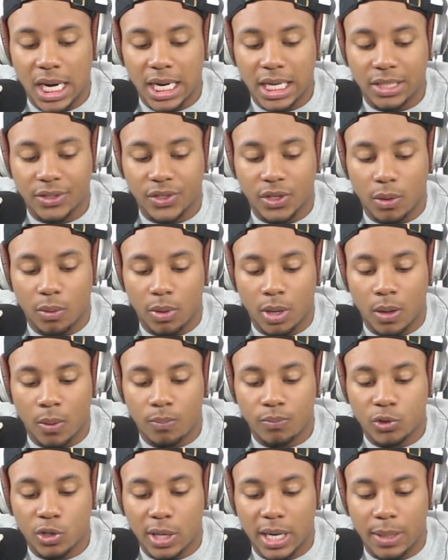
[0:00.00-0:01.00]
And so,
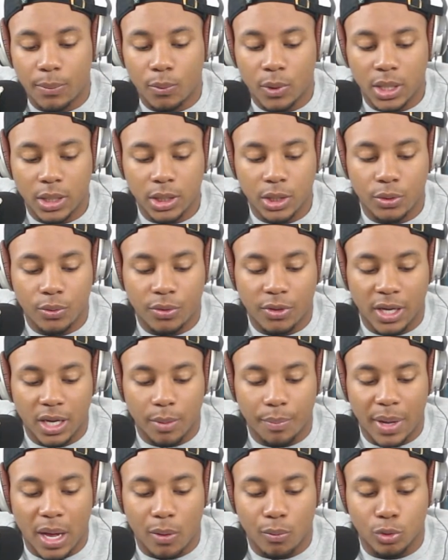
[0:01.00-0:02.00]
Trey, what do you think
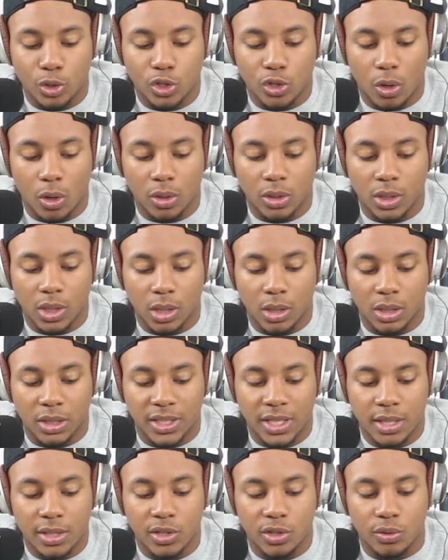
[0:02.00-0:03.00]
about Rasul
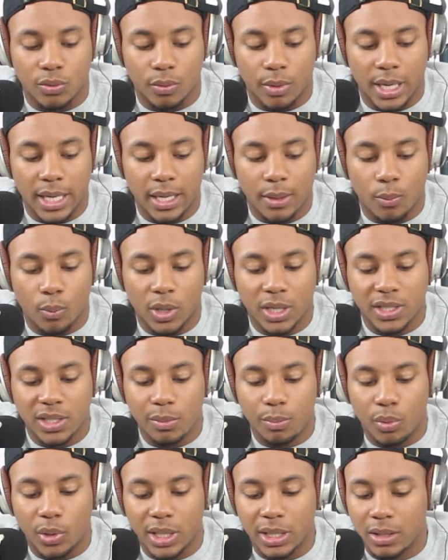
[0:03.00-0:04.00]
Douglas, his grit, and what does he
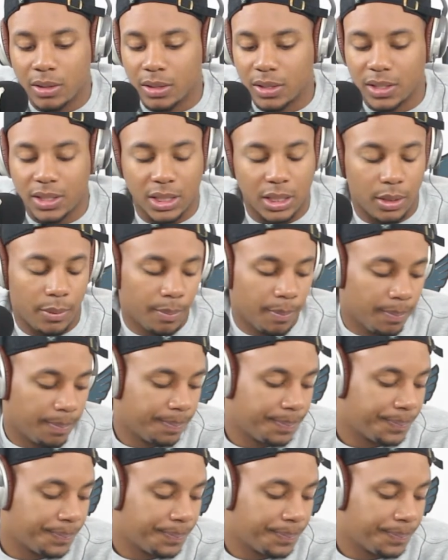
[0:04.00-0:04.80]
bring to this team?